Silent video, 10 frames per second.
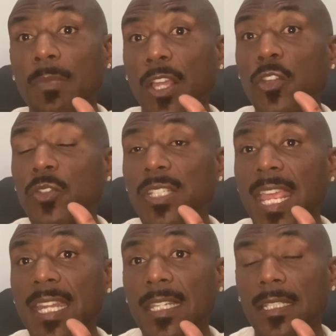
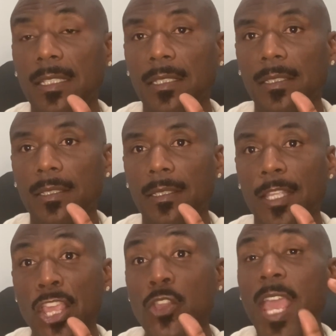understanding.
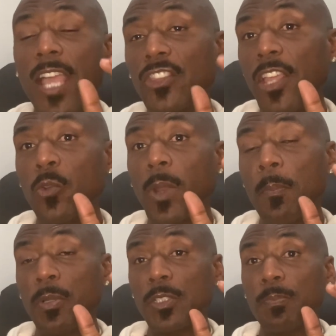You have to have the
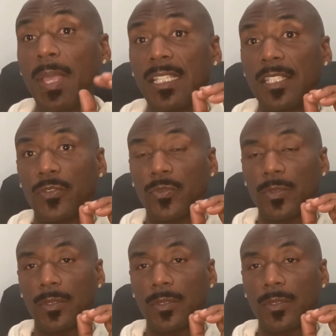right perspective.